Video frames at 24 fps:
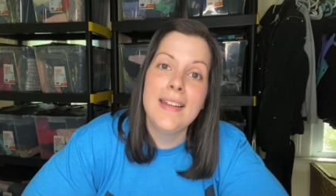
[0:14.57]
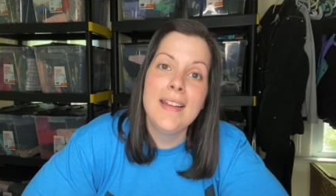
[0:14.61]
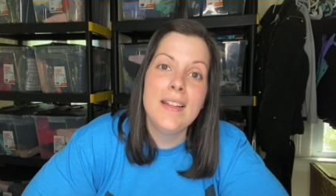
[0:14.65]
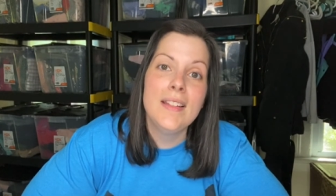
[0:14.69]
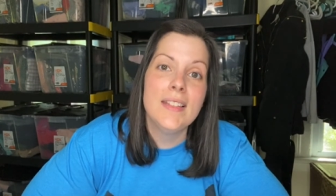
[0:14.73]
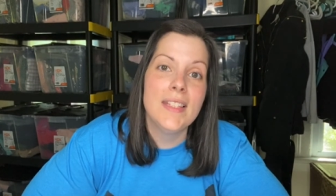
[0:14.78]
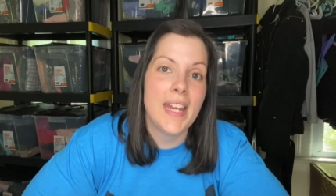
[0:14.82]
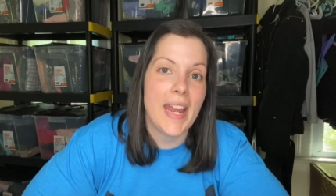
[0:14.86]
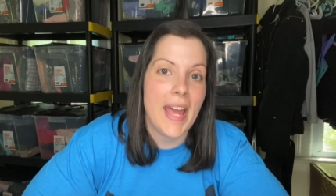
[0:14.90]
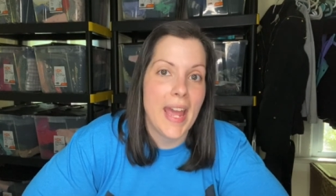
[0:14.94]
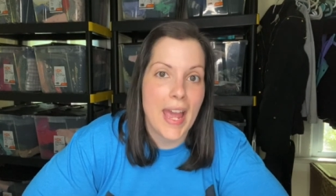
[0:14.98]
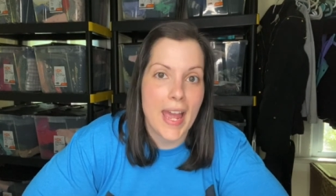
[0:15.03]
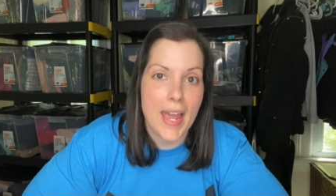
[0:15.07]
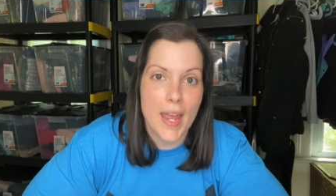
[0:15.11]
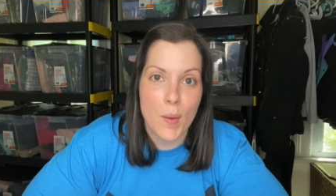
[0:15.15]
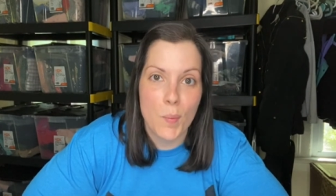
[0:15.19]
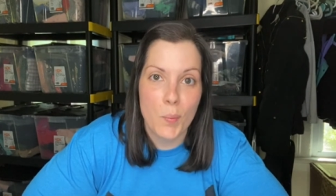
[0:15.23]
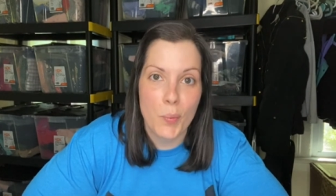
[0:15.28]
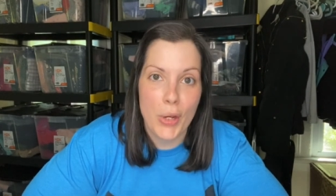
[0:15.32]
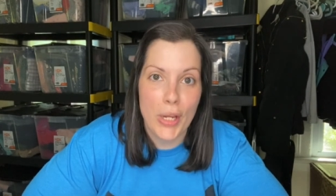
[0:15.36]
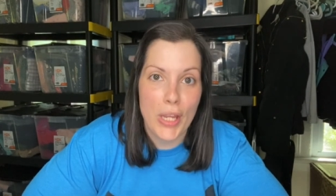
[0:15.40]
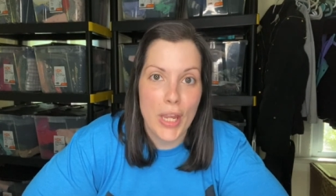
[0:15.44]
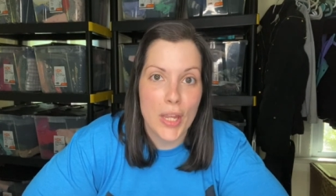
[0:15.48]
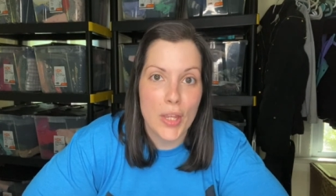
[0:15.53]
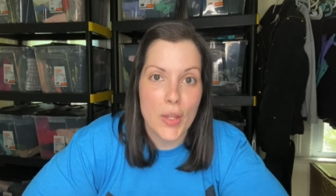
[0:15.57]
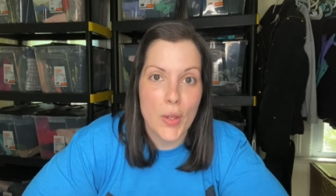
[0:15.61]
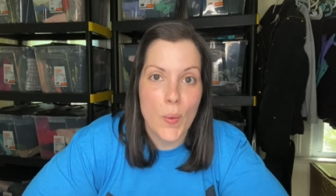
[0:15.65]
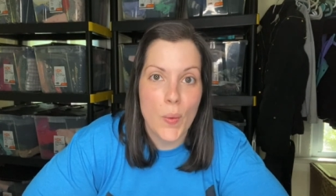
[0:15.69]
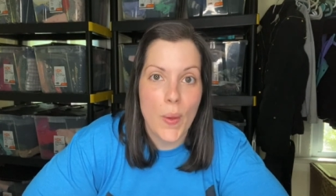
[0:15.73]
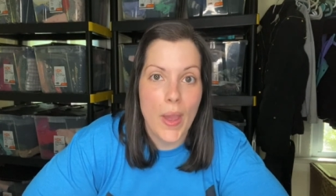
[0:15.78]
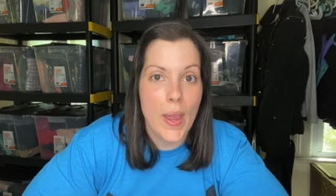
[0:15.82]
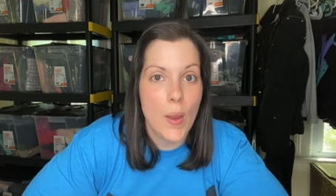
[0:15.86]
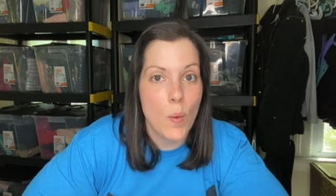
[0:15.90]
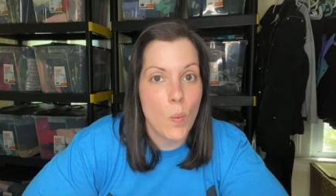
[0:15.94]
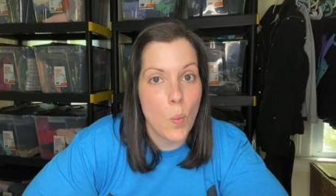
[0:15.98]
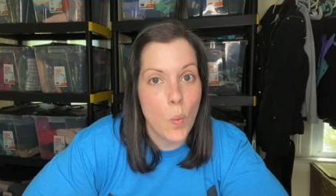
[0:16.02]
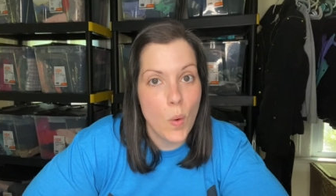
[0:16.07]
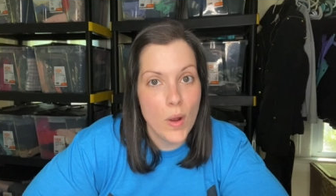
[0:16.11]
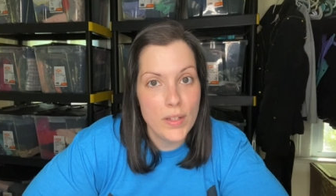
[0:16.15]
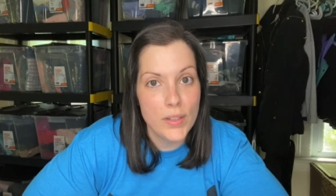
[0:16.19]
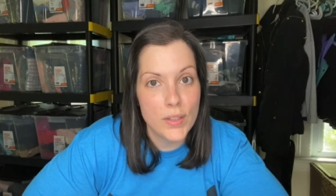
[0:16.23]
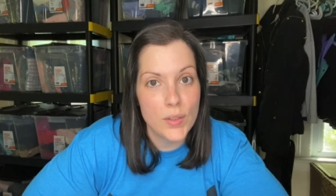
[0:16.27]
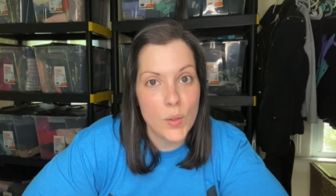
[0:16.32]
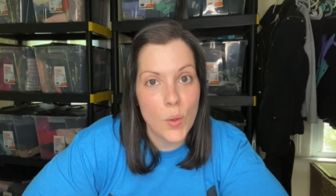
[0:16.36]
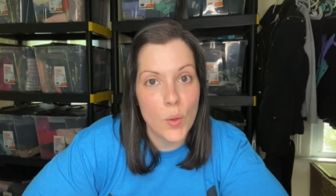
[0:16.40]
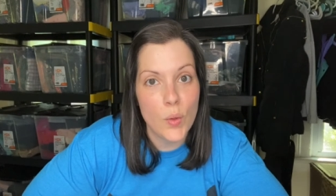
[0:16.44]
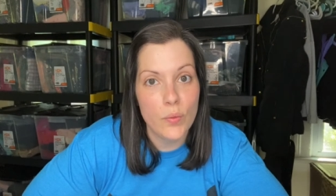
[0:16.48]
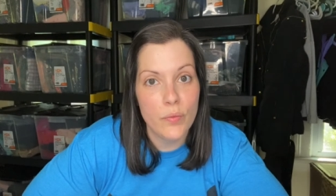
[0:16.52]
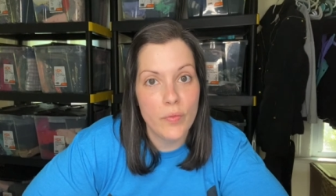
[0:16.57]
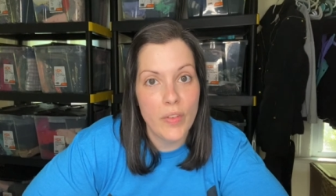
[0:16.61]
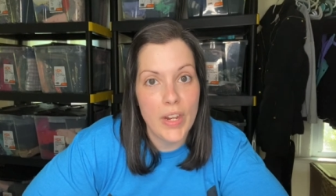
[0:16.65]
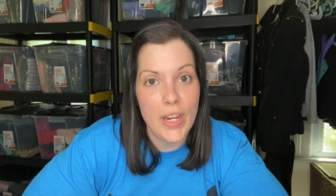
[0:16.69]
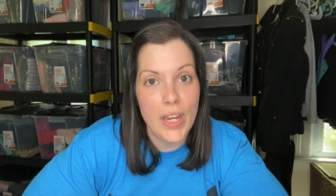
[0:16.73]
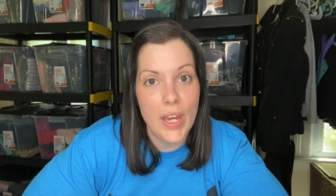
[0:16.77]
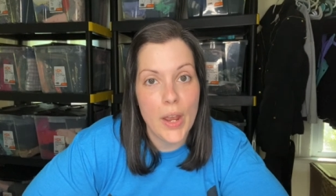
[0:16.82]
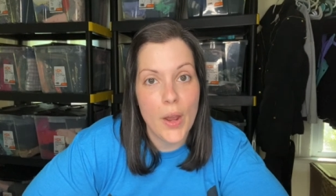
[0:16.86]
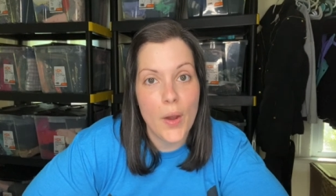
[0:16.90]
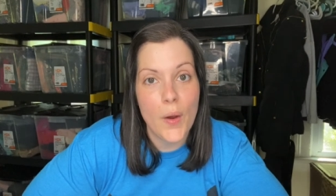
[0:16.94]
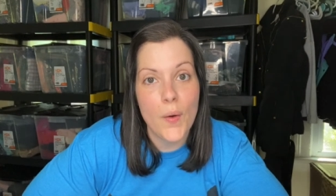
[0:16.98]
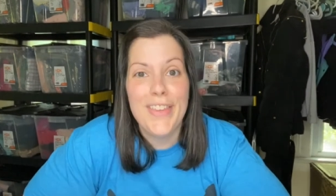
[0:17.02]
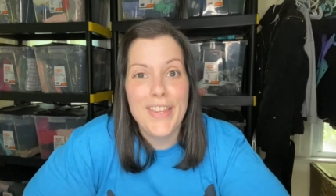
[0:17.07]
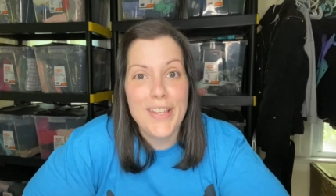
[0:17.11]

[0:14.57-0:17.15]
Today I am bringing you a what sold video.